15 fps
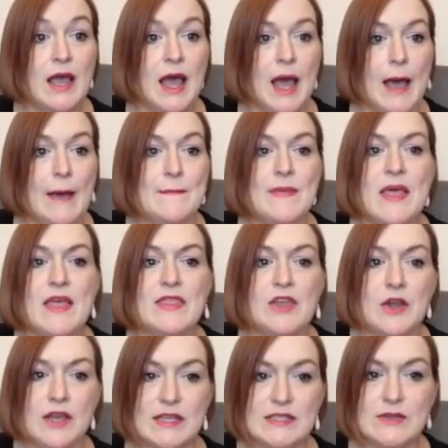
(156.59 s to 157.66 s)
Um, there
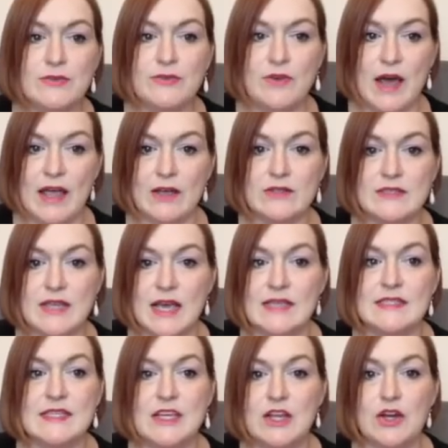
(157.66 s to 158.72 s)
is a file
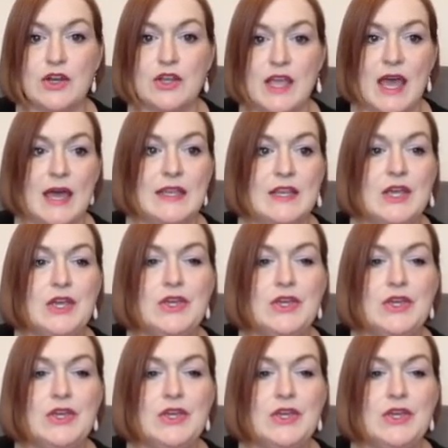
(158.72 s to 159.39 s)
size here yet.